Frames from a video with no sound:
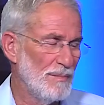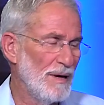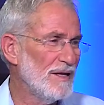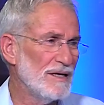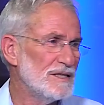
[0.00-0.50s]

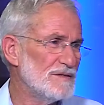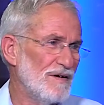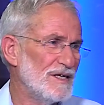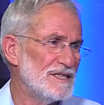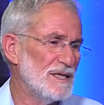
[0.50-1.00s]
method is
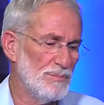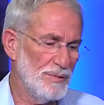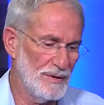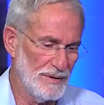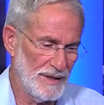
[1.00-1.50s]
very
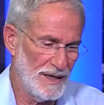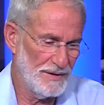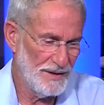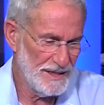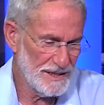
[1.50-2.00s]
simple.
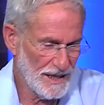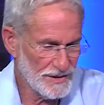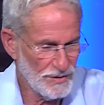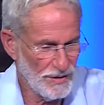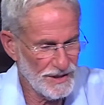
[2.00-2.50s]
These are
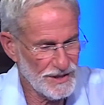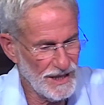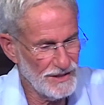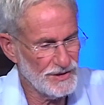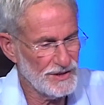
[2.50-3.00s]
solar
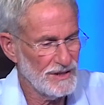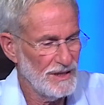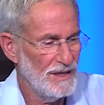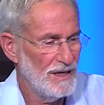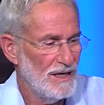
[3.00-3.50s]
cells.
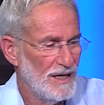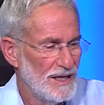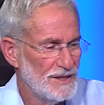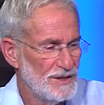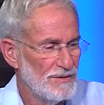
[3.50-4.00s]

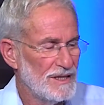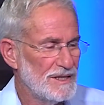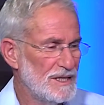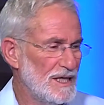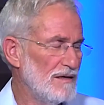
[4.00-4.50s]
As you can
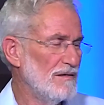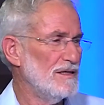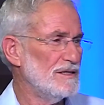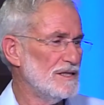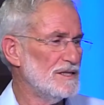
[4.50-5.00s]
see,
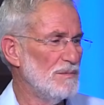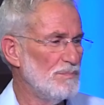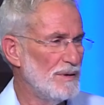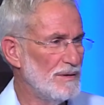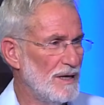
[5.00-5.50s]
it's a
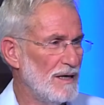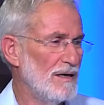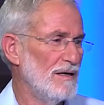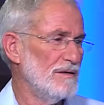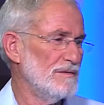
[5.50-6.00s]
simple
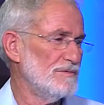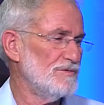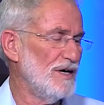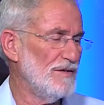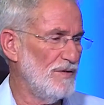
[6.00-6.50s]
and
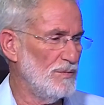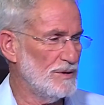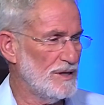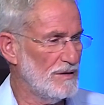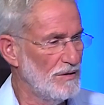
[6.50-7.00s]
straightforward
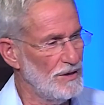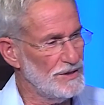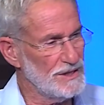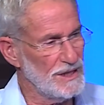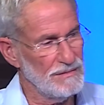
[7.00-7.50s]

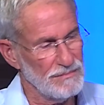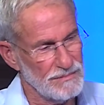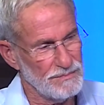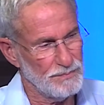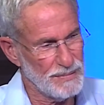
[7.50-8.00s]
technology.
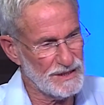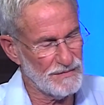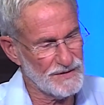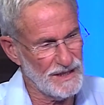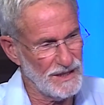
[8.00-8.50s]
Piece of
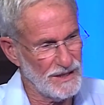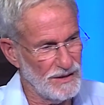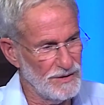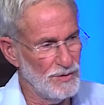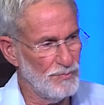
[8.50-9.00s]

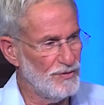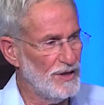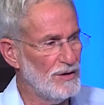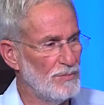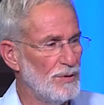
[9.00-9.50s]
silicon, you
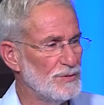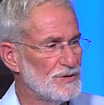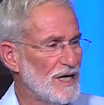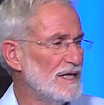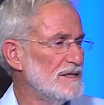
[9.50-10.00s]
print on both
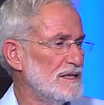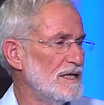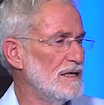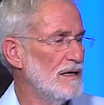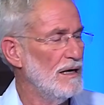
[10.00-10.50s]
sides
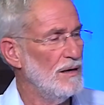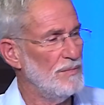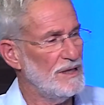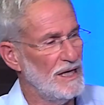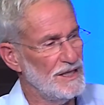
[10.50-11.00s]
the
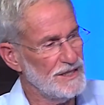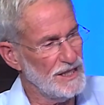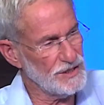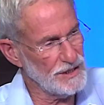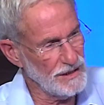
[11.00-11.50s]

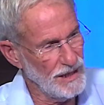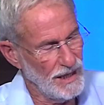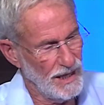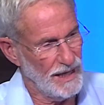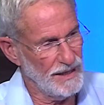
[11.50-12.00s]
metallization.
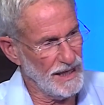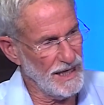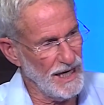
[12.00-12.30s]
Sure. And the key